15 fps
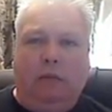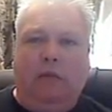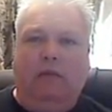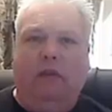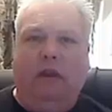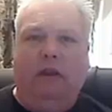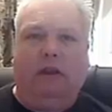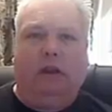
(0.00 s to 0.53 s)

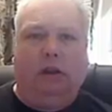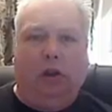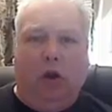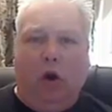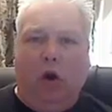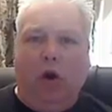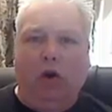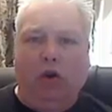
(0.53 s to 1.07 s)
some of these
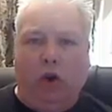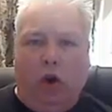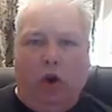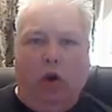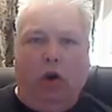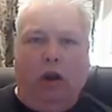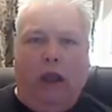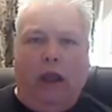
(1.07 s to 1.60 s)

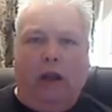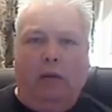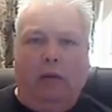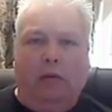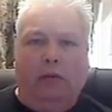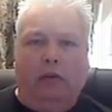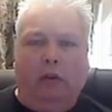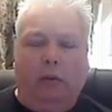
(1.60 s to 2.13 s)
large herd
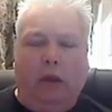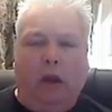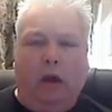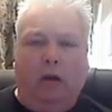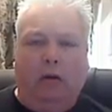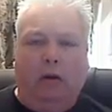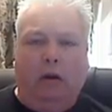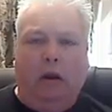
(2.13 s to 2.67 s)
animals
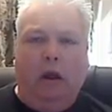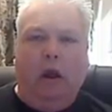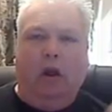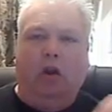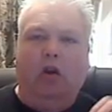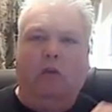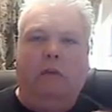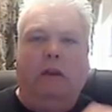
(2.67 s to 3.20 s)
that we
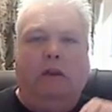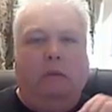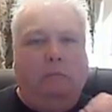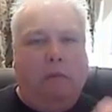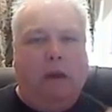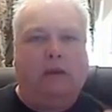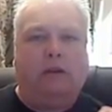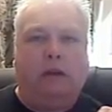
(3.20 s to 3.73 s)
hunted could
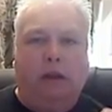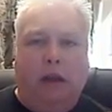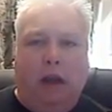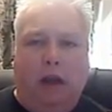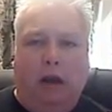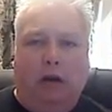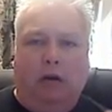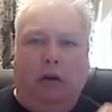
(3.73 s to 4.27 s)
be
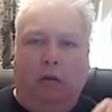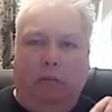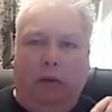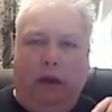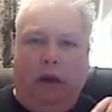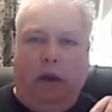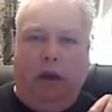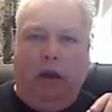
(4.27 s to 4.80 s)
domesticated,
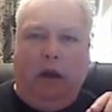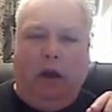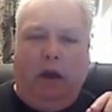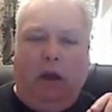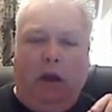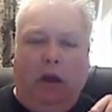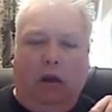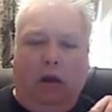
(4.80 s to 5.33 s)
could be